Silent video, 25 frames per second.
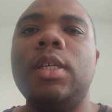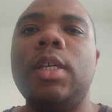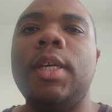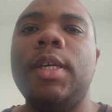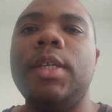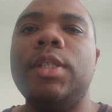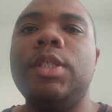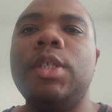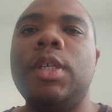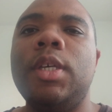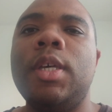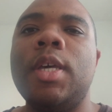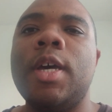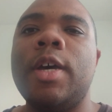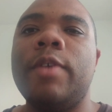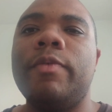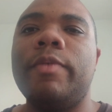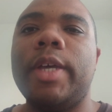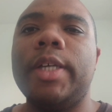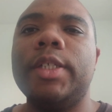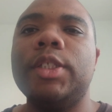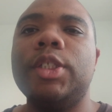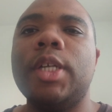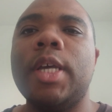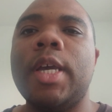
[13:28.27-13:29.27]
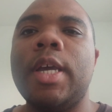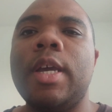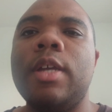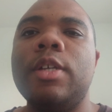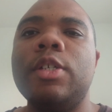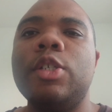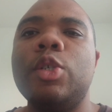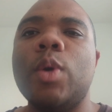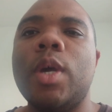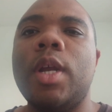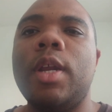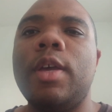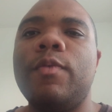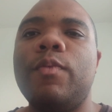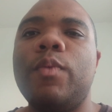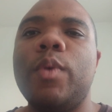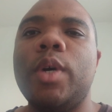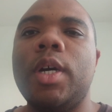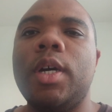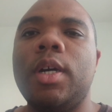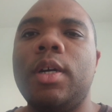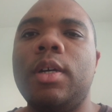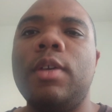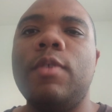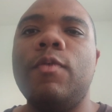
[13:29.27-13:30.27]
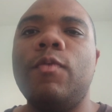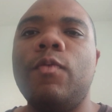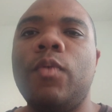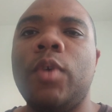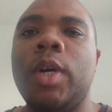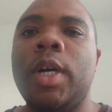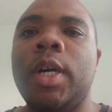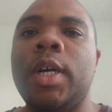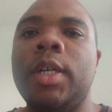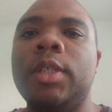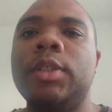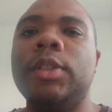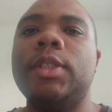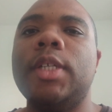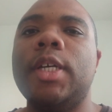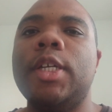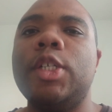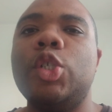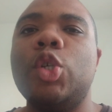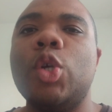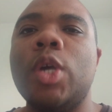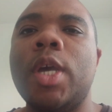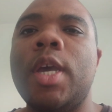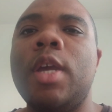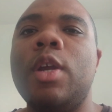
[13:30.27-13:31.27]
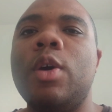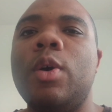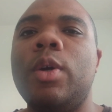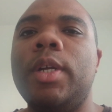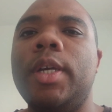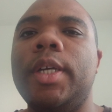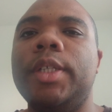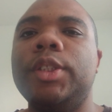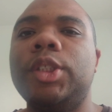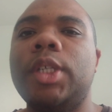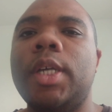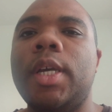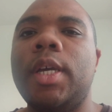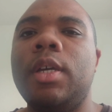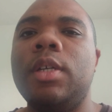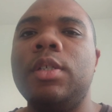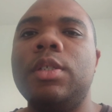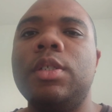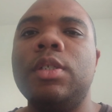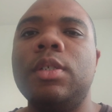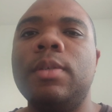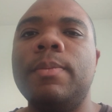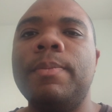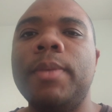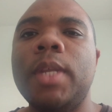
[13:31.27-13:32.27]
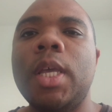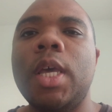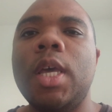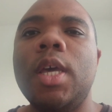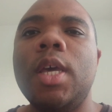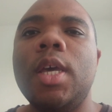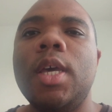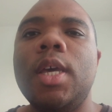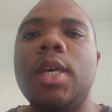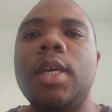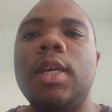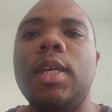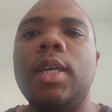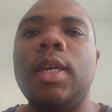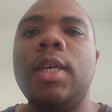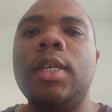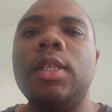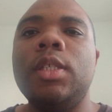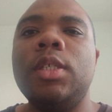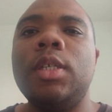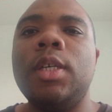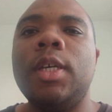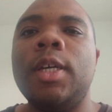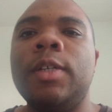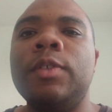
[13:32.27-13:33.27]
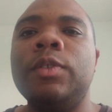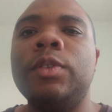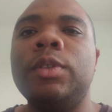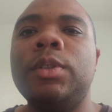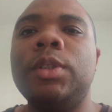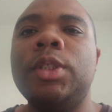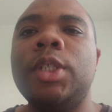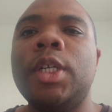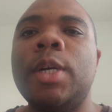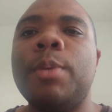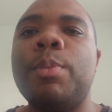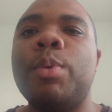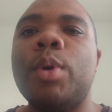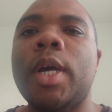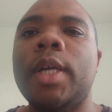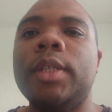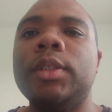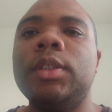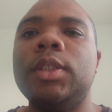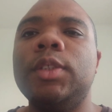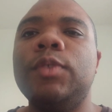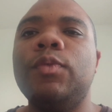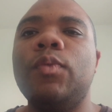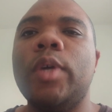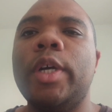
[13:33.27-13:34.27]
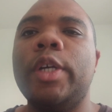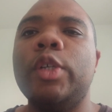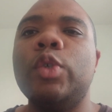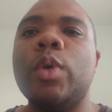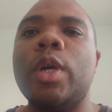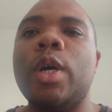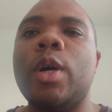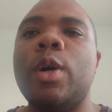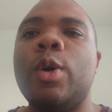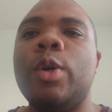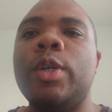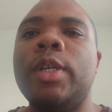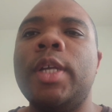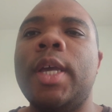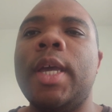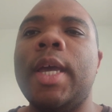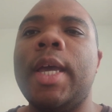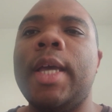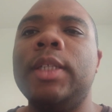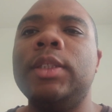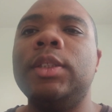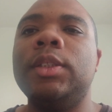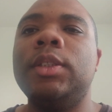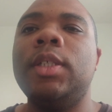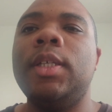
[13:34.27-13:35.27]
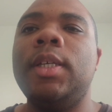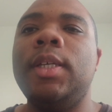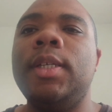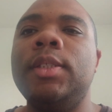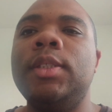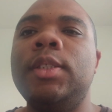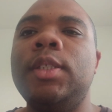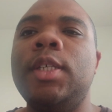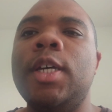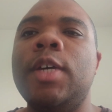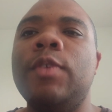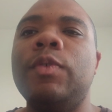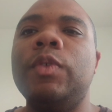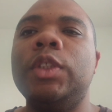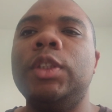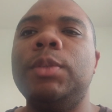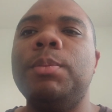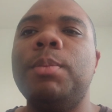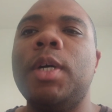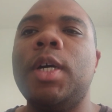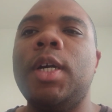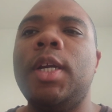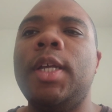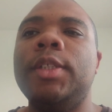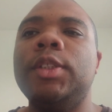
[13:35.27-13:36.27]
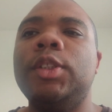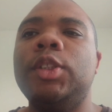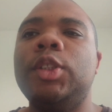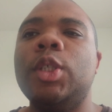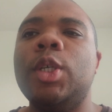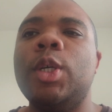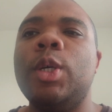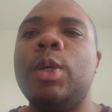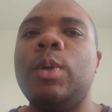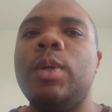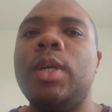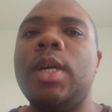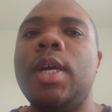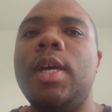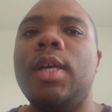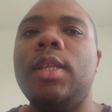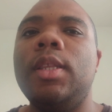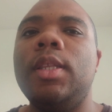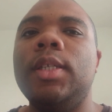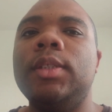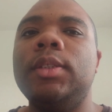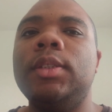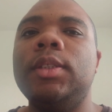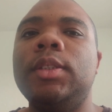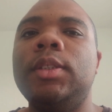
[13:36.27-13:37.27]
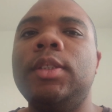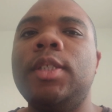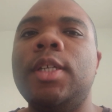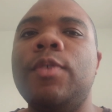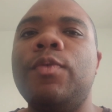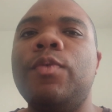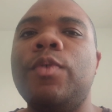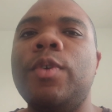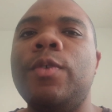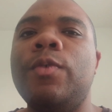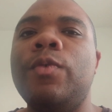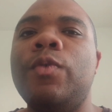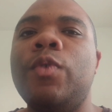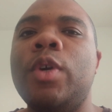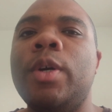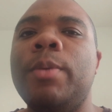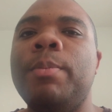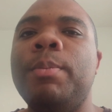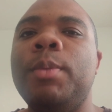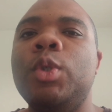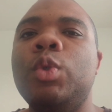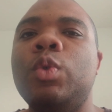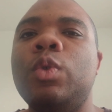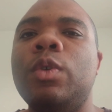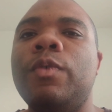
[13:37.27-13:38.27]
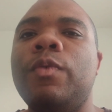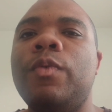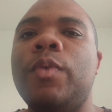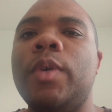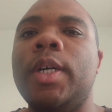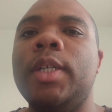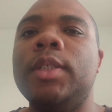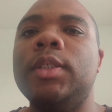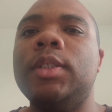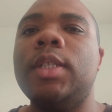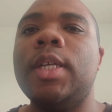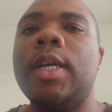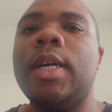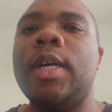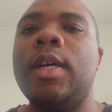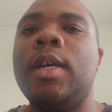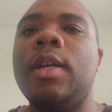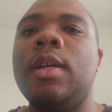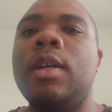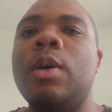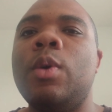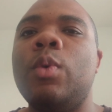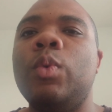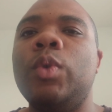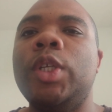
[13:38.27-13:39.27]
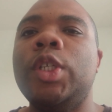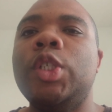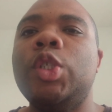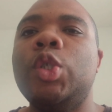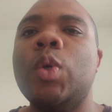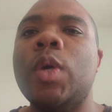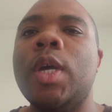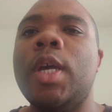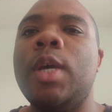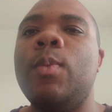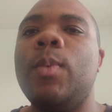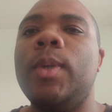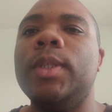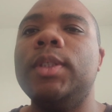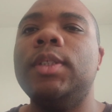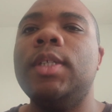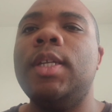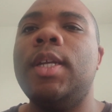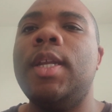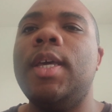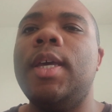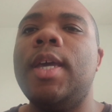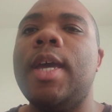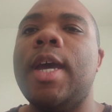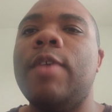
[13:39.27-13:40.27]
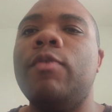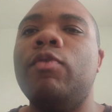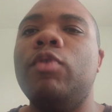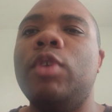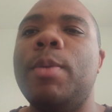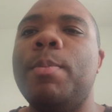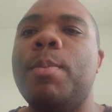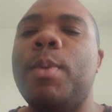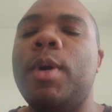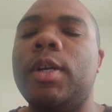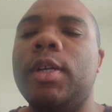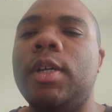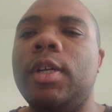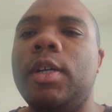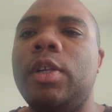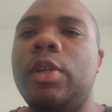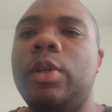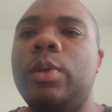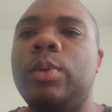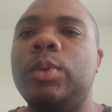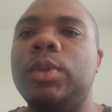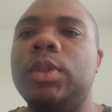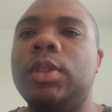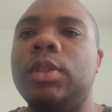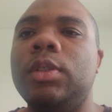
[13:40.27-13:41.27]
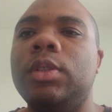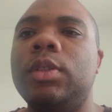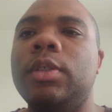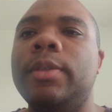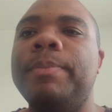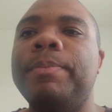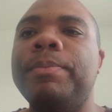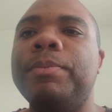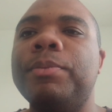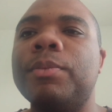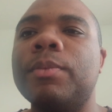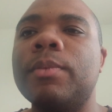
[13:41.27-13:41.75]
ETF, exchange traded fund, funds that trade on the exchange. ETFs share prices fluctuate all day as the ETF is bought and sold. This is different from mutual funds that only trade once a day after the market closes.